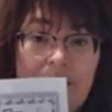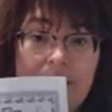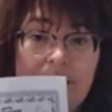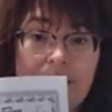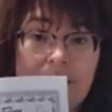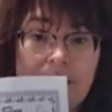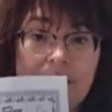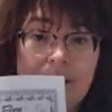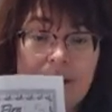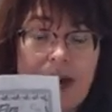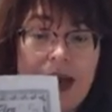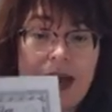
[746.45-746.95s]

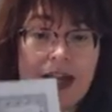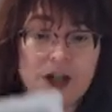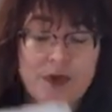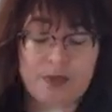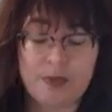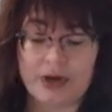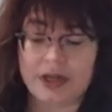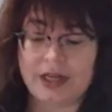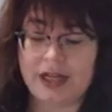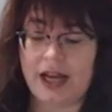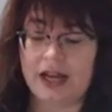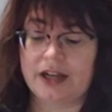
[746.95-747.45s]
page
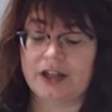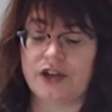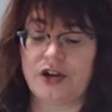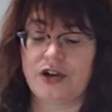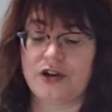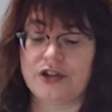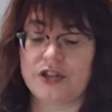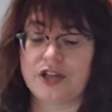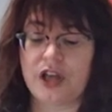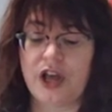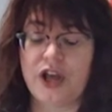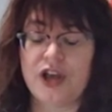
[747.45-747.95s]
protectors
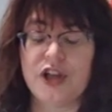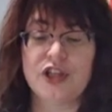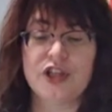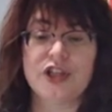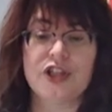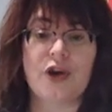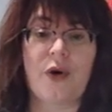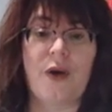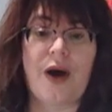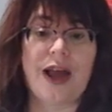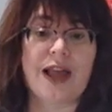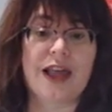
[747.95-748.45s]
so
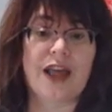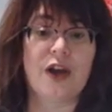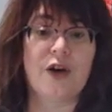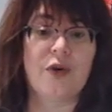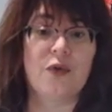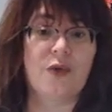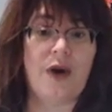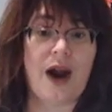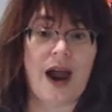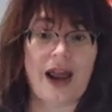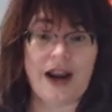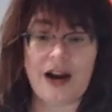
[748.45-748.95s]
I can
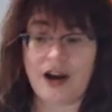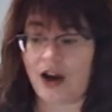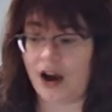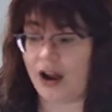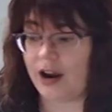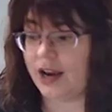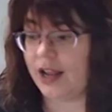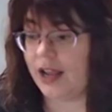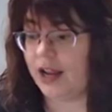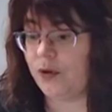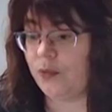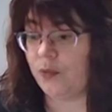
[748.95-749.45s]
write on
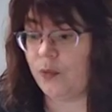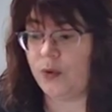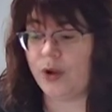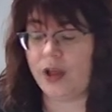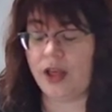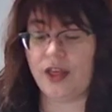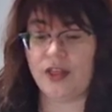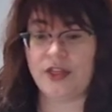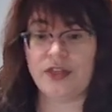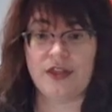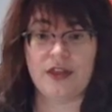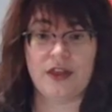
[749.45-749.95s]
it
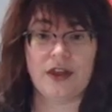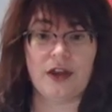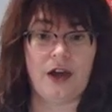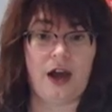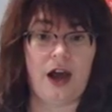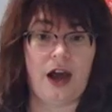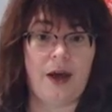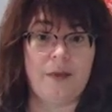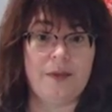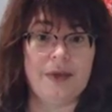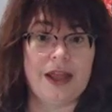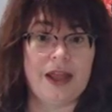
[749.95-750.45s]
with
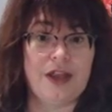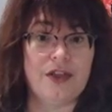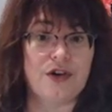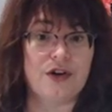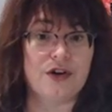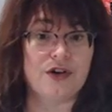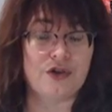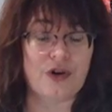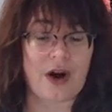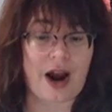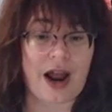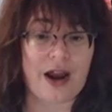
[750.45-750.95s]
either
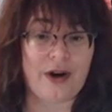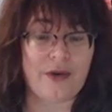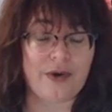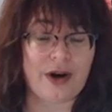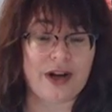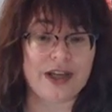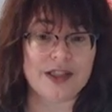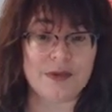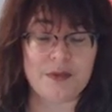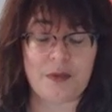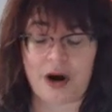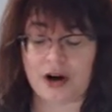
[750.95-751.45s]
dry erase
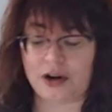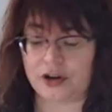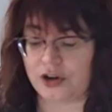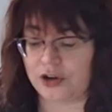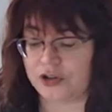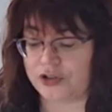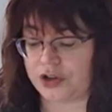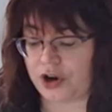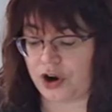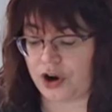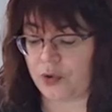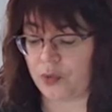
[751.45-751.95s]
markers
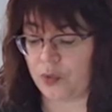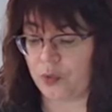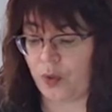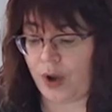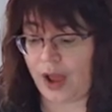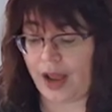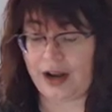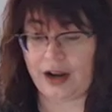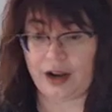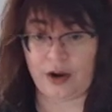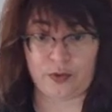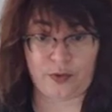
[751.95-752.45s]
or wet
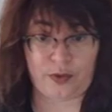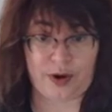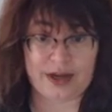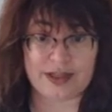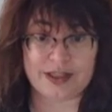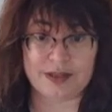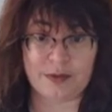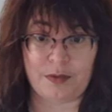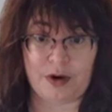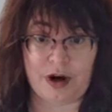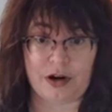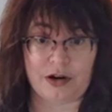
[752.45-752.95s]
erase
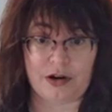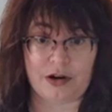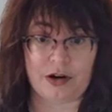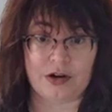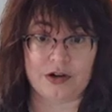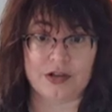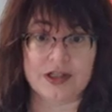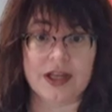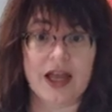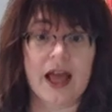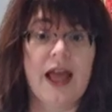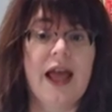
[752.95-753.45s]
markers,
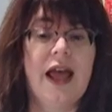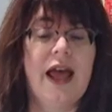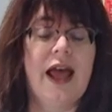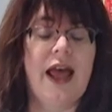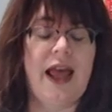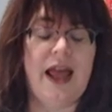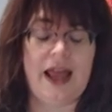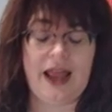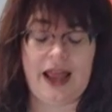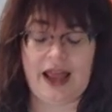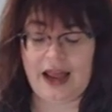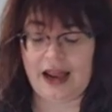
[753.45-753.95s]

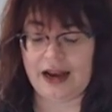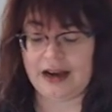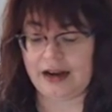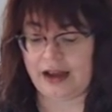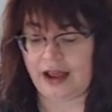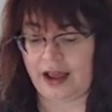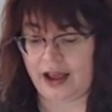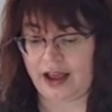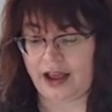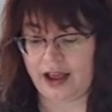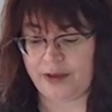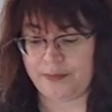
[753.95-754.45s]
and
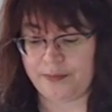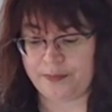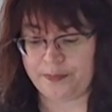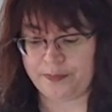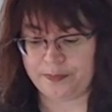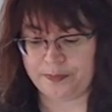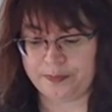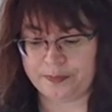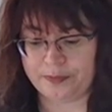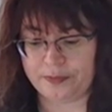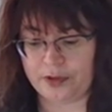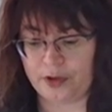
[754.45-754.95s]

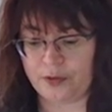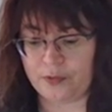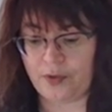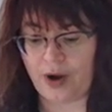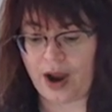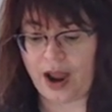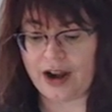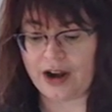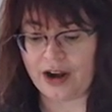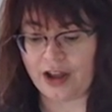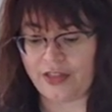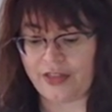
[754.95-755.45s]
write
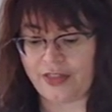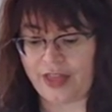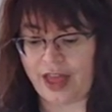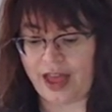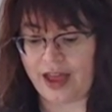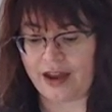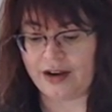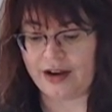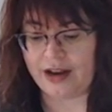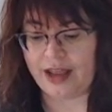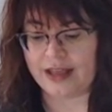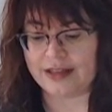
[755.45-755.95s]
on that
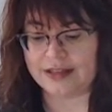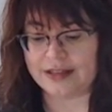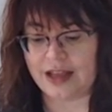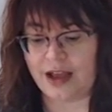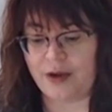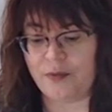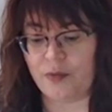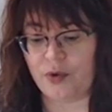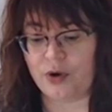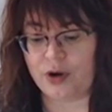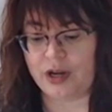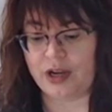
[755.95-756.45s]
as I'm
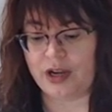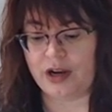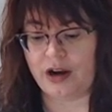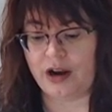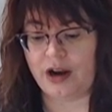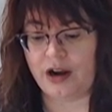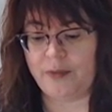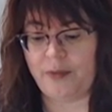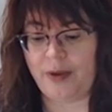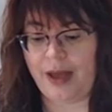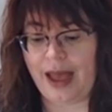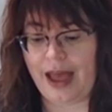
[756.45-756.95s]
working on
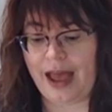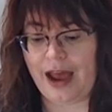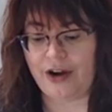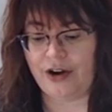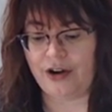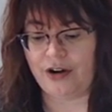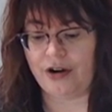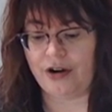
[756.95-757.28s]
a pattern.